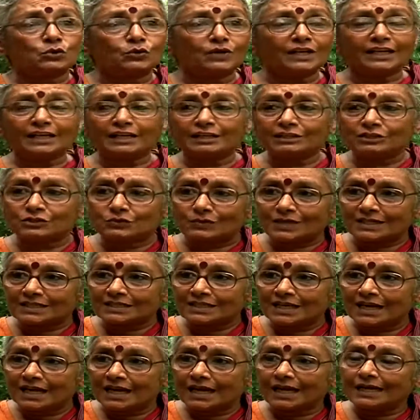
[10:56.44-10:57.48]
tuning into
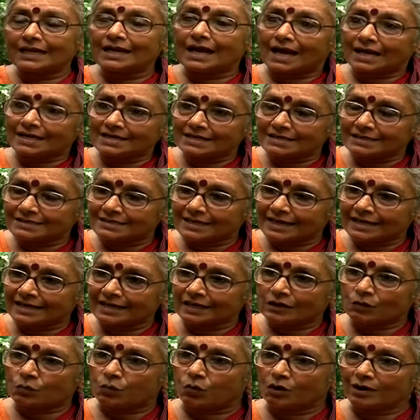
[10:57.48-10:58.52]
it and
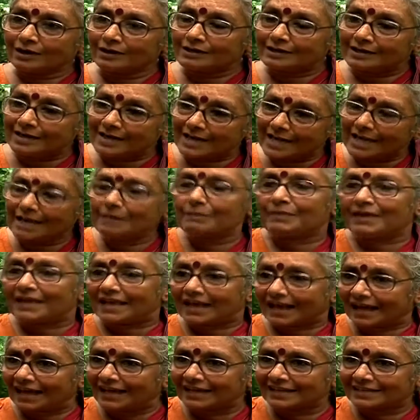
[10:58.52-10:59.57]
understanding what lay
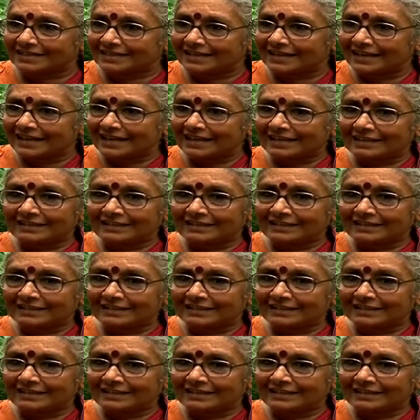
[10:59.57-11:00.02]
behind